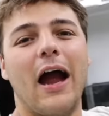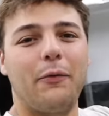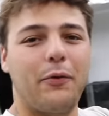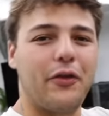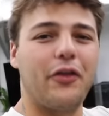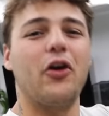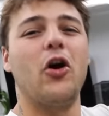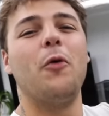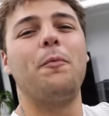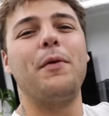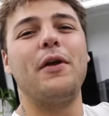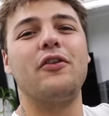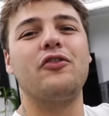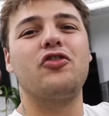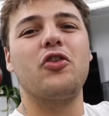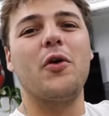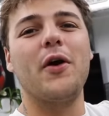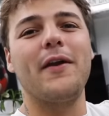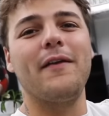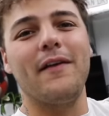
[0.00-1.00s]
really hope you
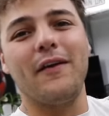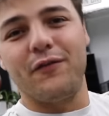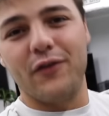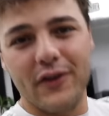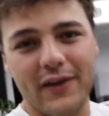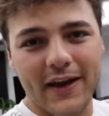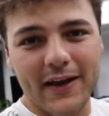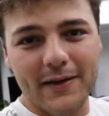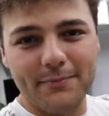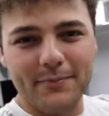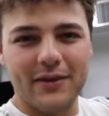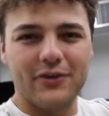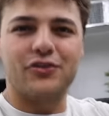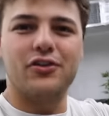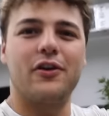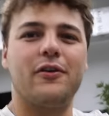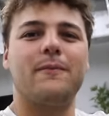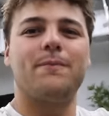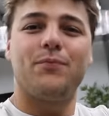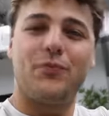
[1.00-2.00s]
enjoyed. If you did, make
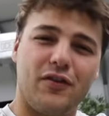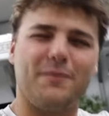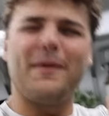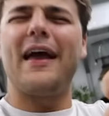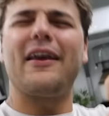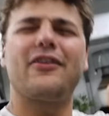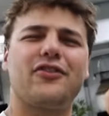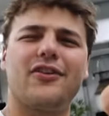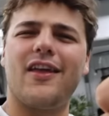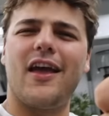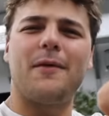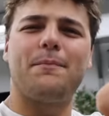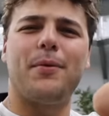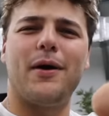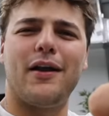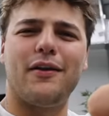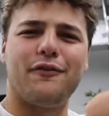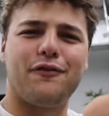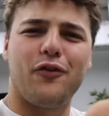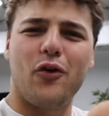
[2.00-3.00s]
sure smash the like
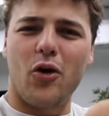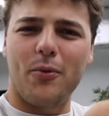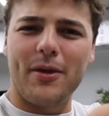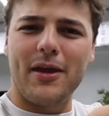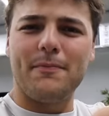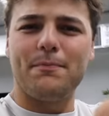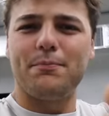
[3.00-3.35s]
button for me,